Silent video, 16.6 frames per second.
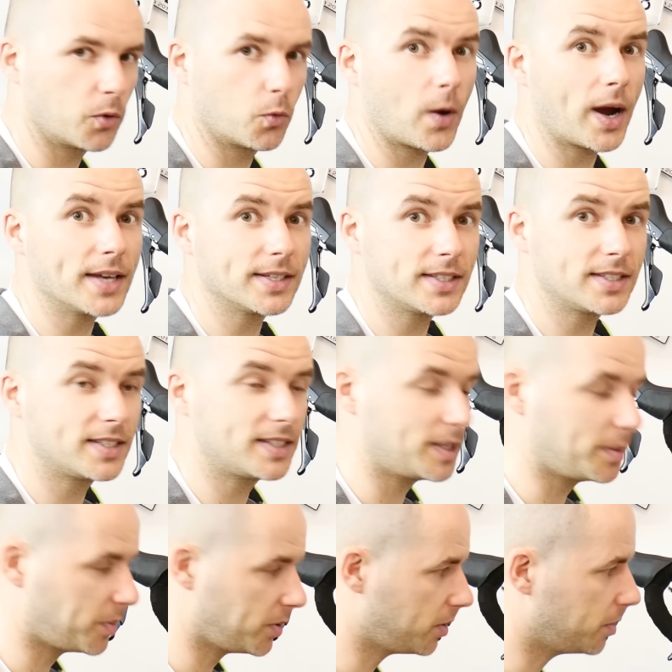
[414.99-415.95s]
Why is it
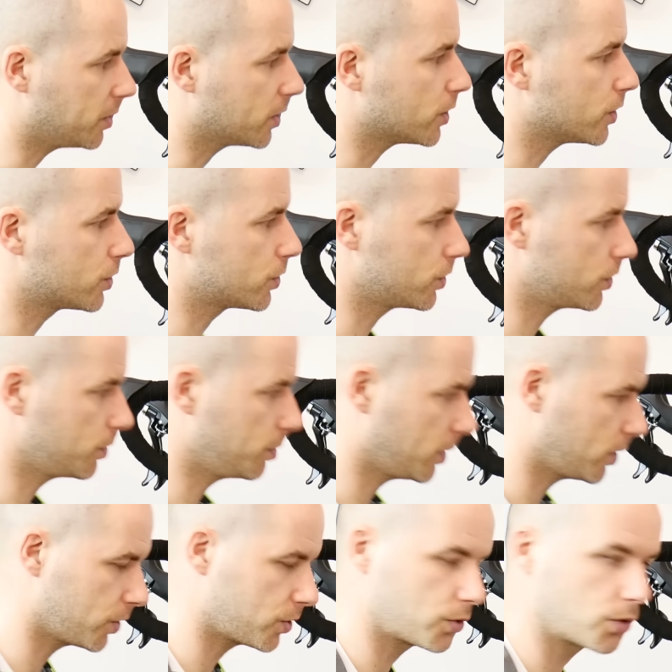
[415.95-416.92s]
steeper?
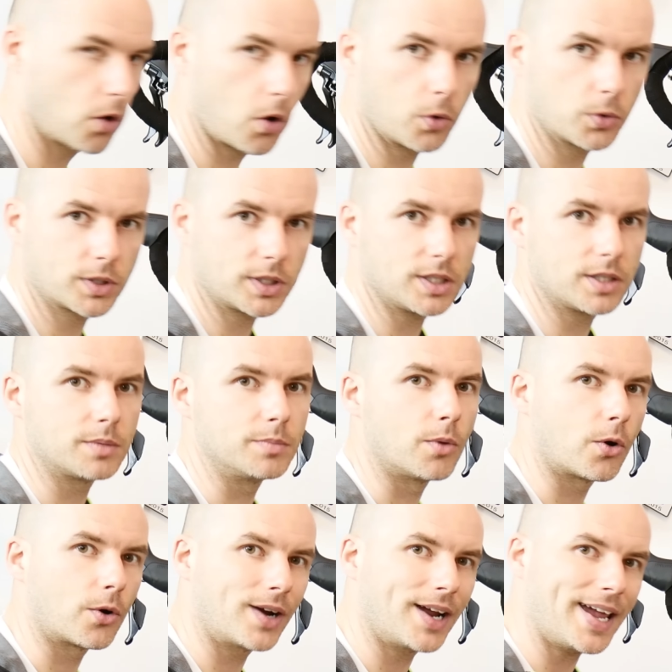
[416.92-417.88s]
Because Rose is
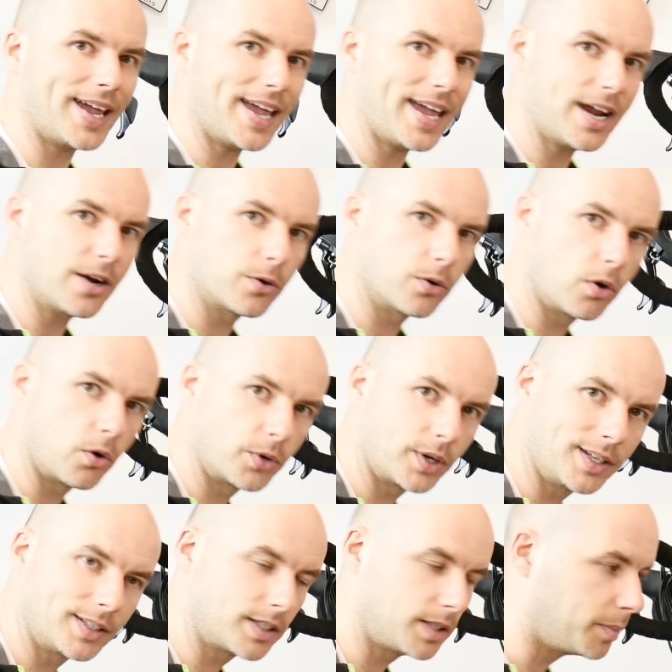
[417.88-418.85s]
more
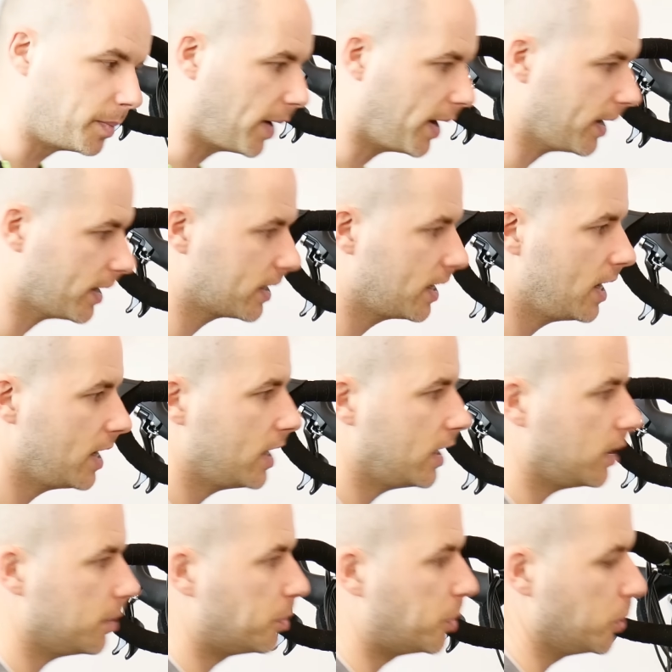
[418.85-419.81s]
aero-oriented bike,
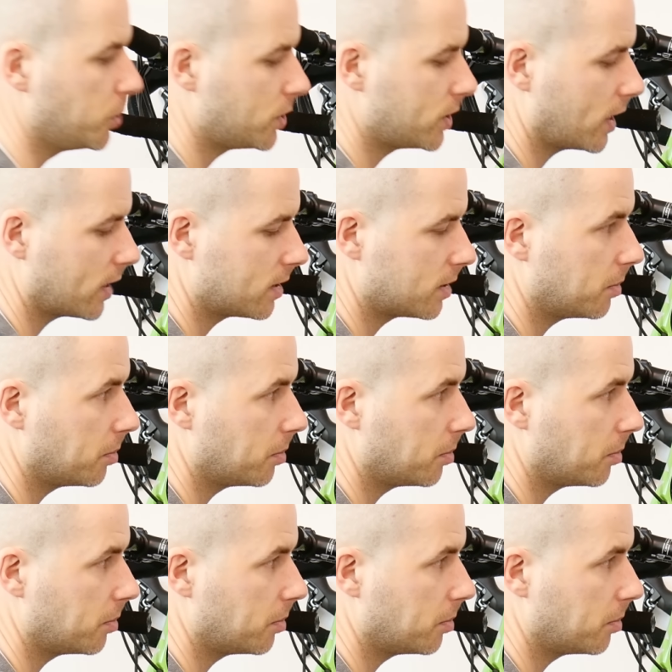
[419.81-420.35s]
puts us